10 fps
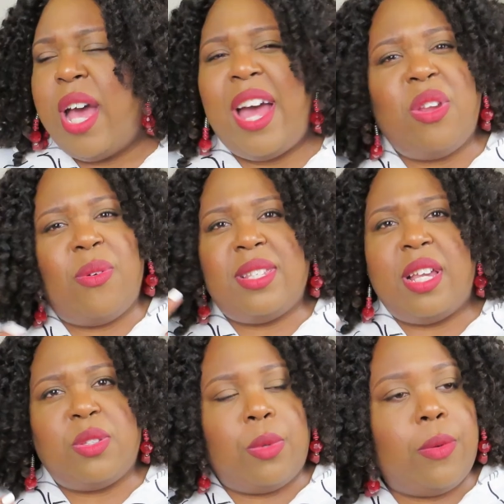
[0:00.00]
I know it
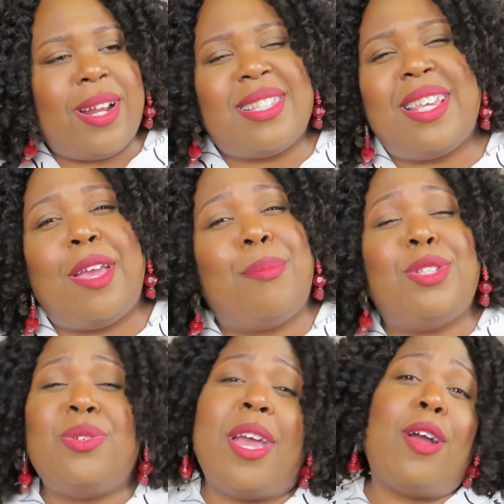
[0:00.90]
sounds weird when I say it,
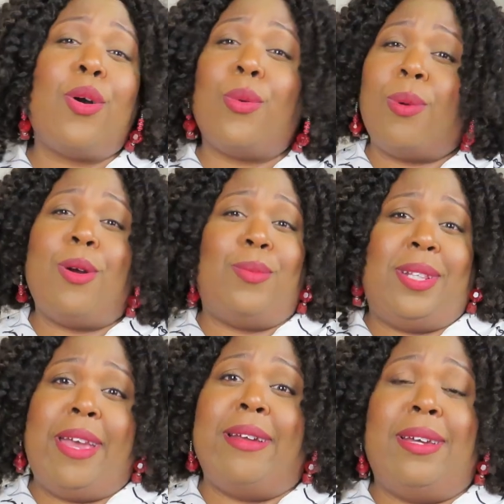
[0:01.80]
but you can't go wrong
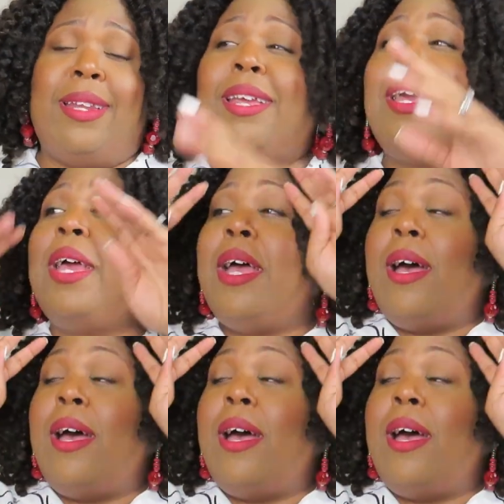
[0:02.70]
with that, honey.